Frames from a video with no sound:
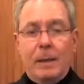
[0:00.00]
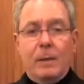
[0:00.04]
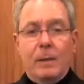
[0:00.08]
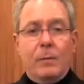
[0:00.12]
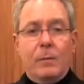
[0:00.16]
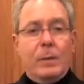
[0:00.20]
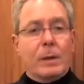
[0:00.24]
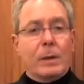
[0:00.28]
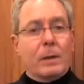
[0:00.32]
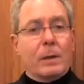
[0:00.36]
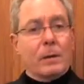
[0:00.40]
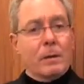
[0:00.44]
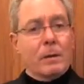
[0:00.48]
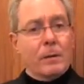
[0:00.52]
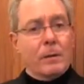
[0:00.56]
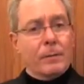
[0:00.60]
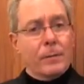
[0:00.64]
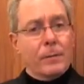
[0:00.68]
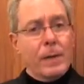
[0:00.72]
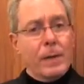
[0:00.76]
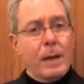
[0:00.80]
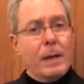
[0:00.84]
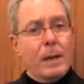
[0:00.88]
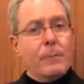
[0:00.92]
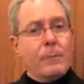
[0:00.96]
We can look
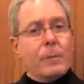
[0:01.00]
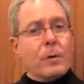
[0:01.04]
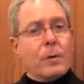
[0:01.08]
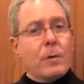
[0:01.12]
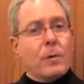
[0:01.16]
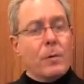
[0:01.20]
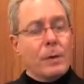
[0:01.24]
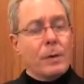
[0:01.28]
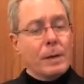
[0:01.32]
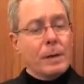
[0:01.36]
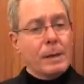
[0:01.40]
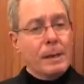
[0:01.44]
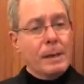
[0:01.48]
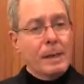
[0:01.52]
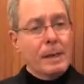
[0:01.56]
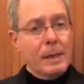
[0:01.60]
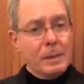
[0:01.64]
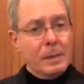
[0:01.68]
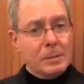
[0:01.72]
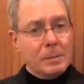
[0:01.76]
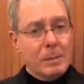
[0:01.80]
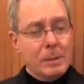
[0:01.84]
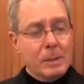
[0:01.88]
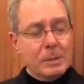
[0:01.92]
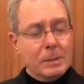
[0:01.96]
for any recorded
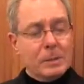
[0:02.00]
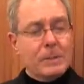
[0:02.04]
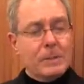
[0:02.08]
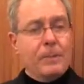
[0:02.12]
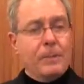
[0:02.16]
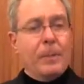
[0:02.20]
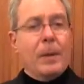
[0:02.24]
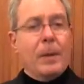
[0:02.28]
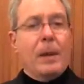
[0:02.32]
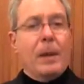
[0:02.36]
easements.